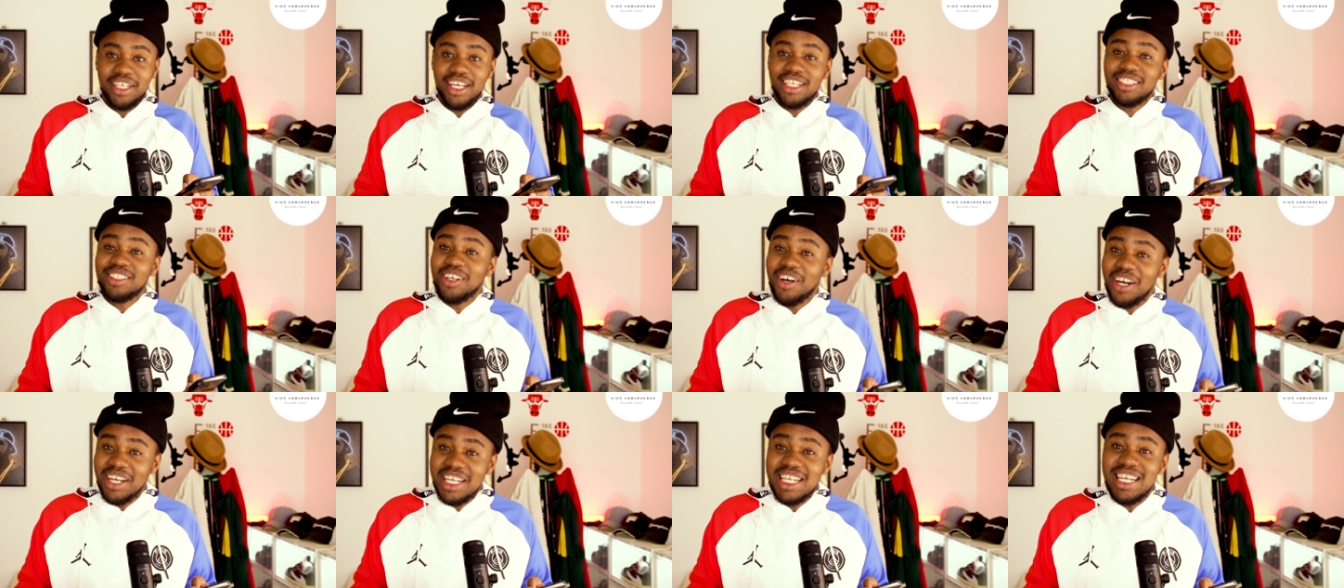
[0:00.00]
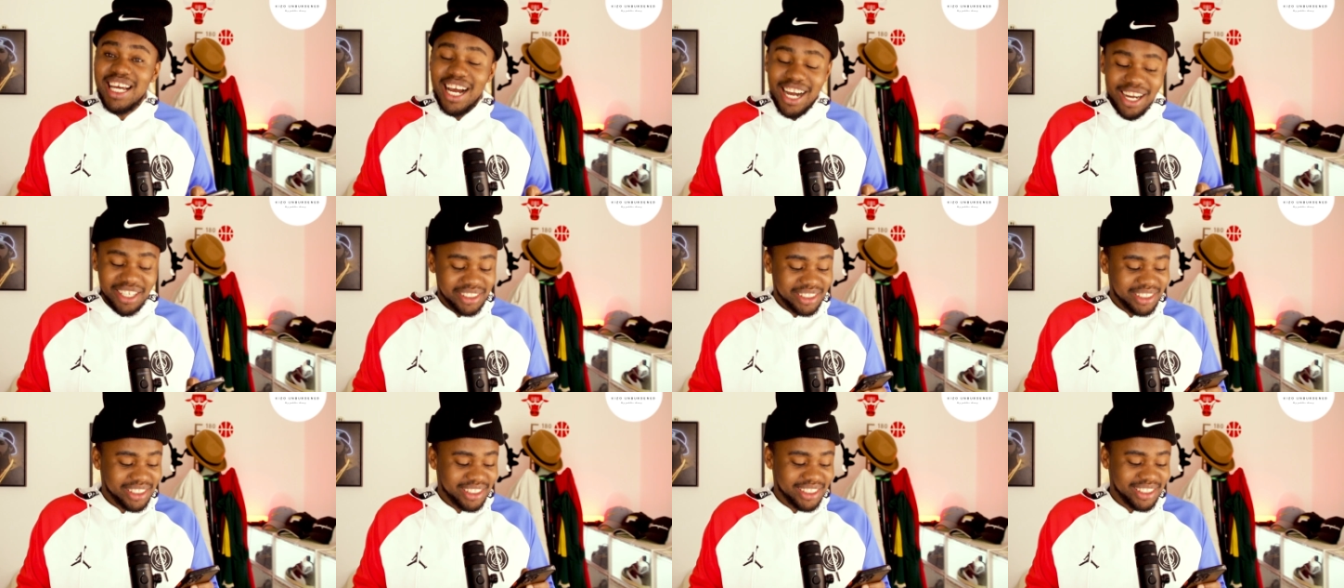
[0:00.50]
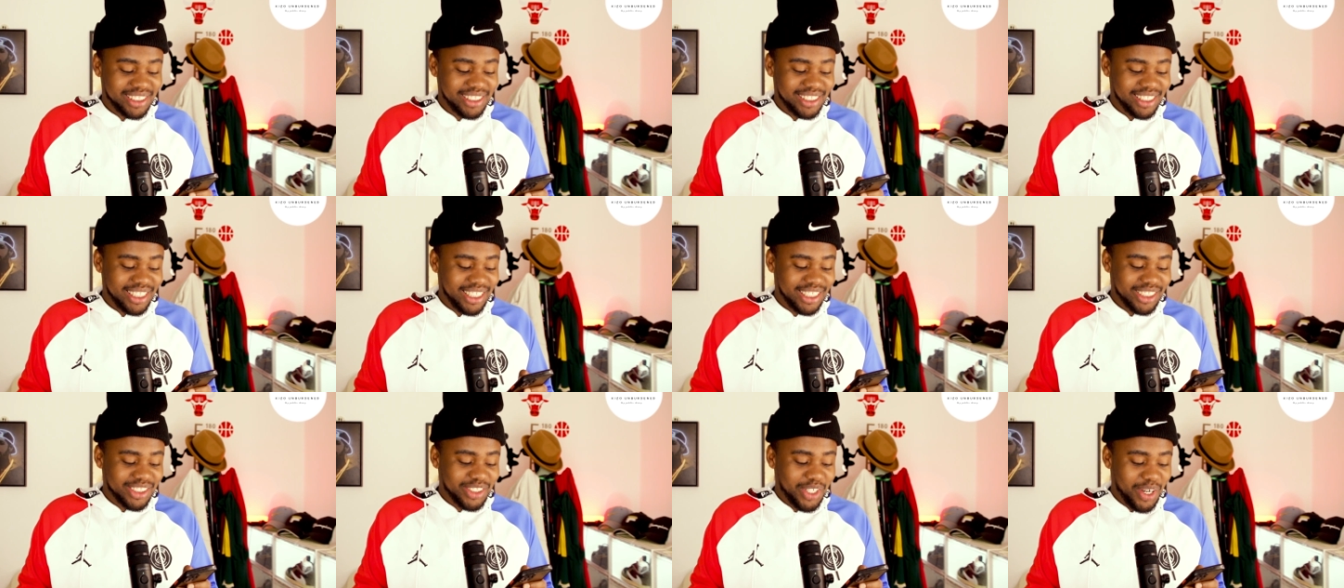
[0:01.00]
It's going
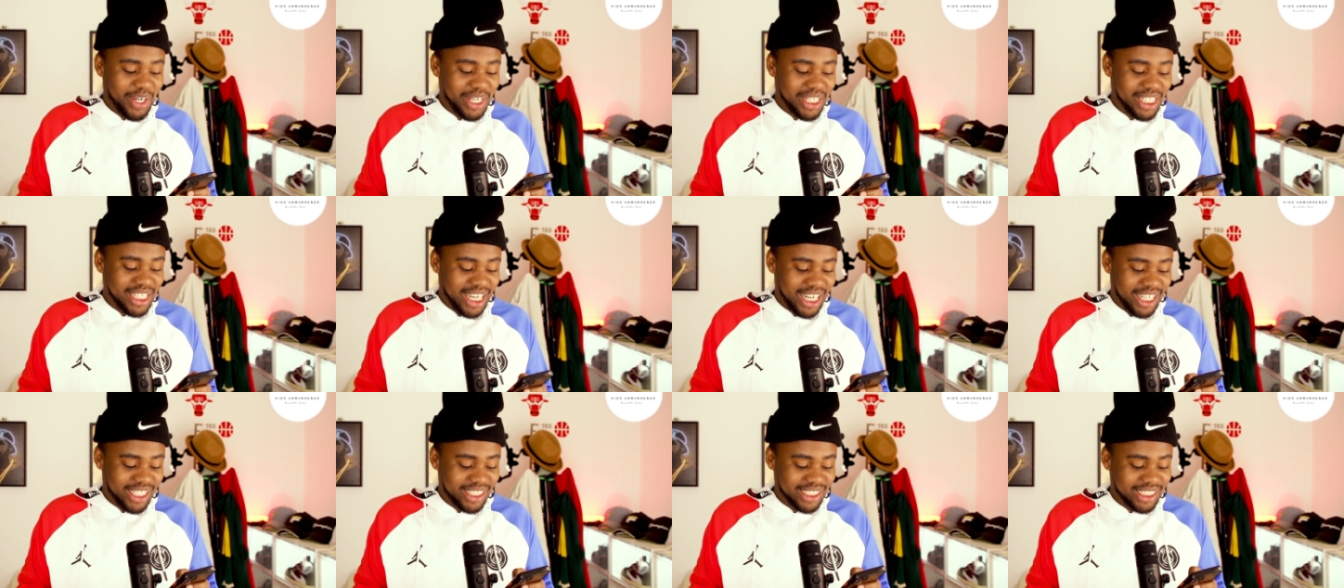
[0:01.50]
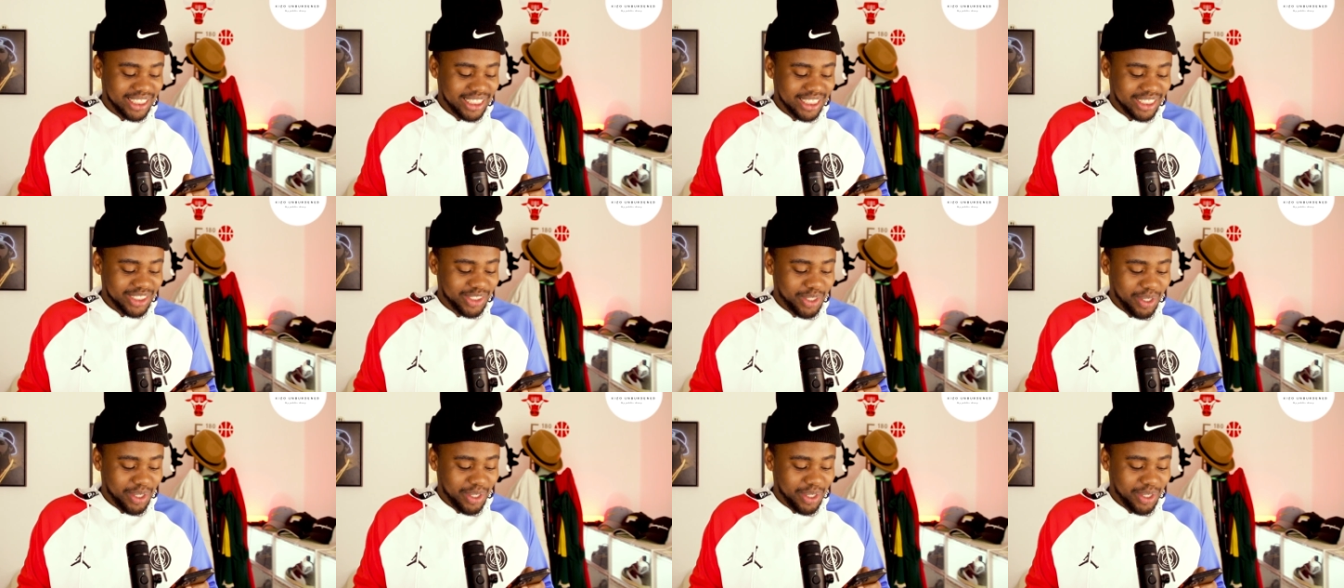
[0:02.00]
down.